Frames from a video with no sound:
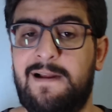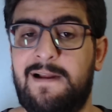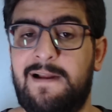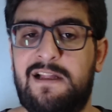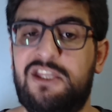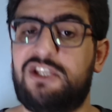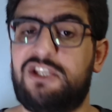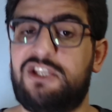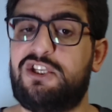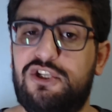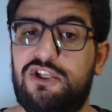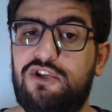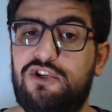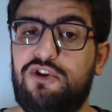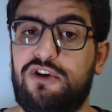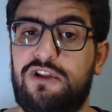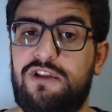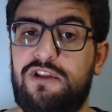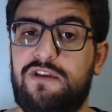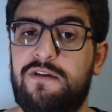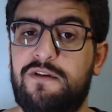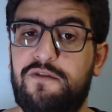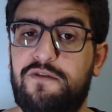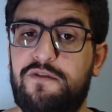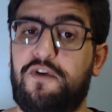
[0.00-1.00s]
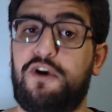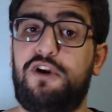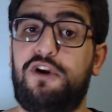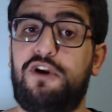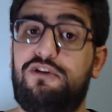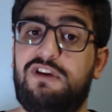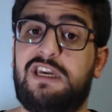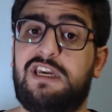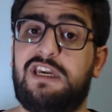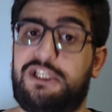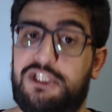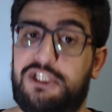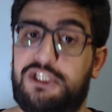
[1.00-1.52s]
This is good for you to
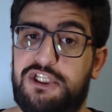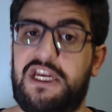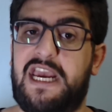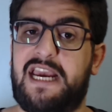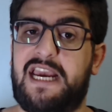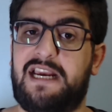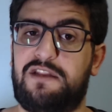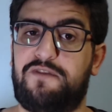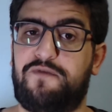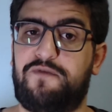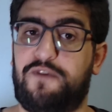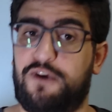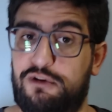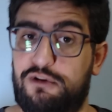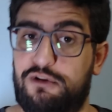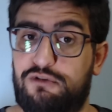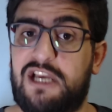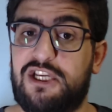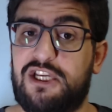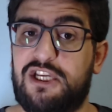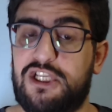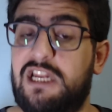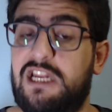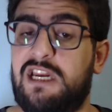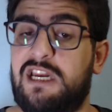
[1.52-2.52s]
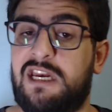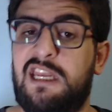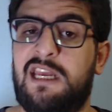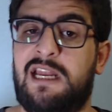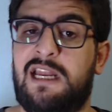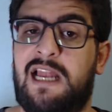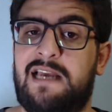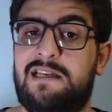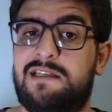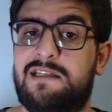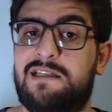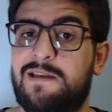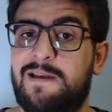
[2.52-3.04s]
get checked, for you to actually
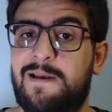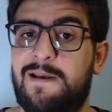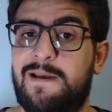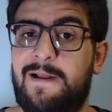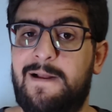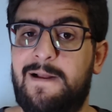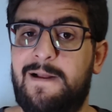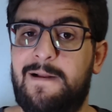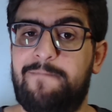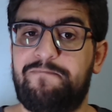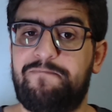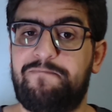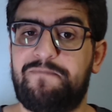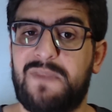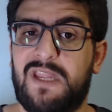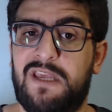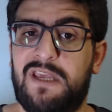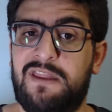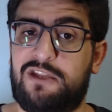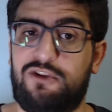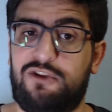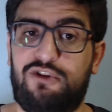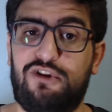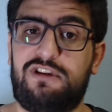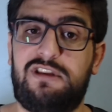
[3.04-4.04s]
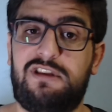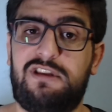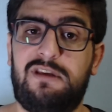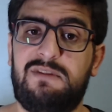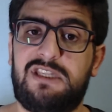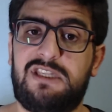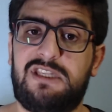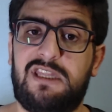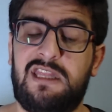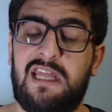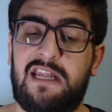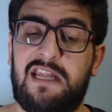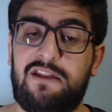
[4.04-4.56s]
realize that your team
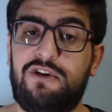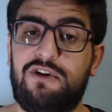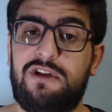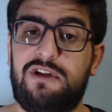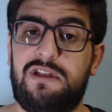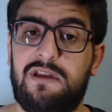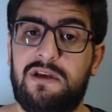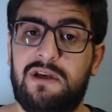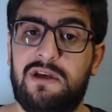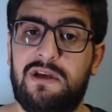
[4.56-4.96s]
isn't that good.